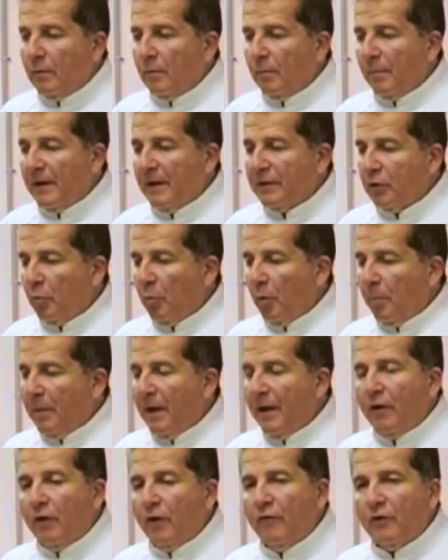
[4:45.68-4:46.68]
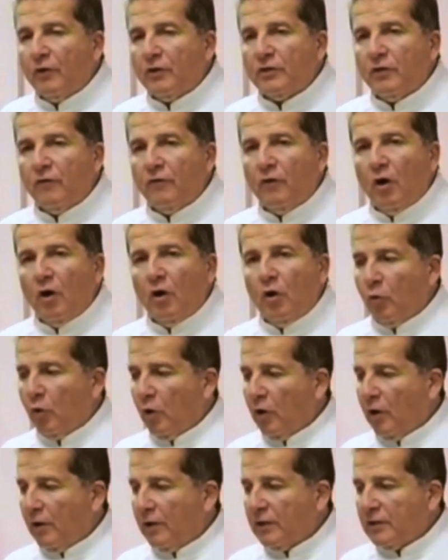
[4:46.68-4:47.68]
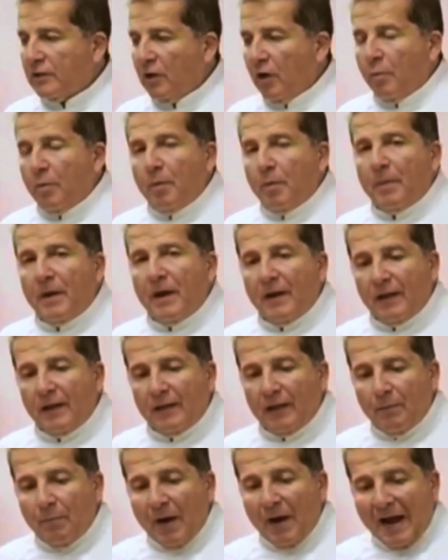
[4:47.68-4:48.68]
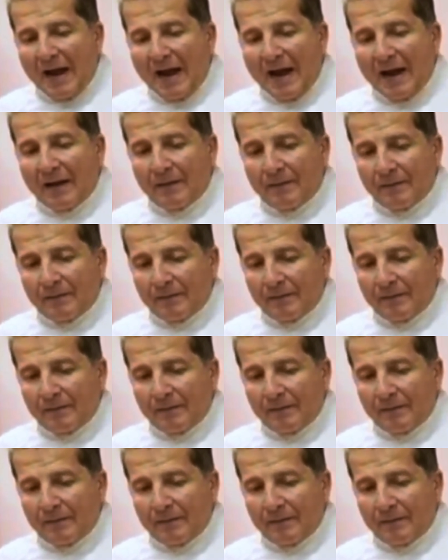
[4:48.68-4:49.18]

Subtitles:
But to prepare it, first of all, we're going to start preparing the bread.